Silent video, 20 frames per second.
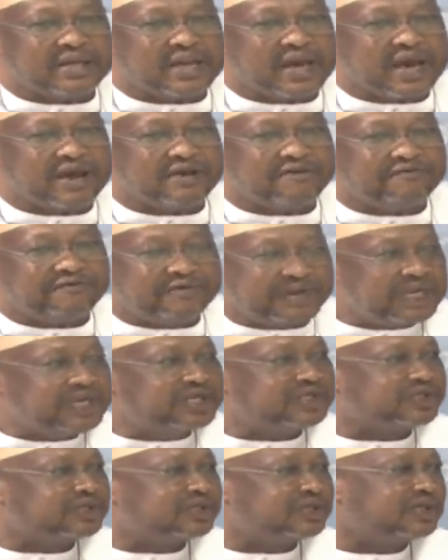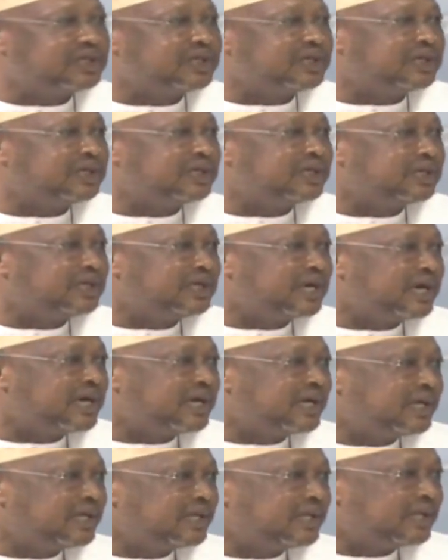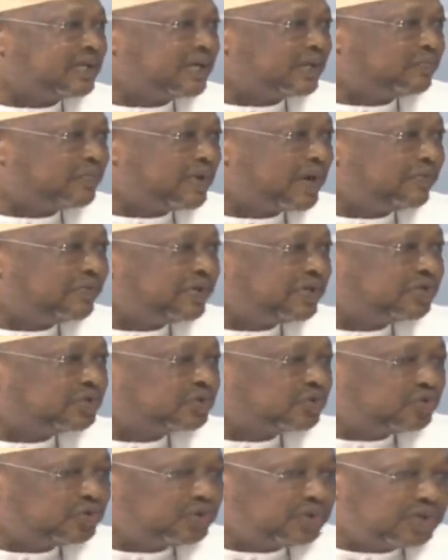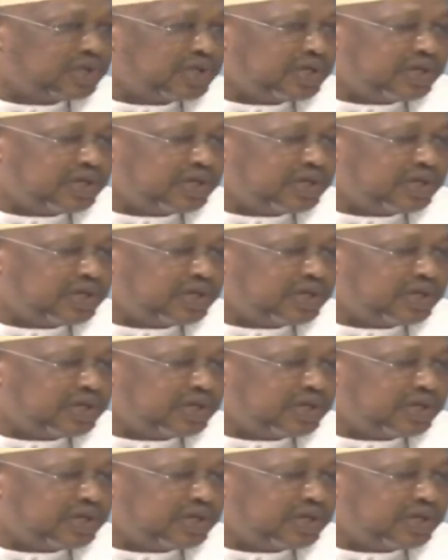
I finished in that primary school,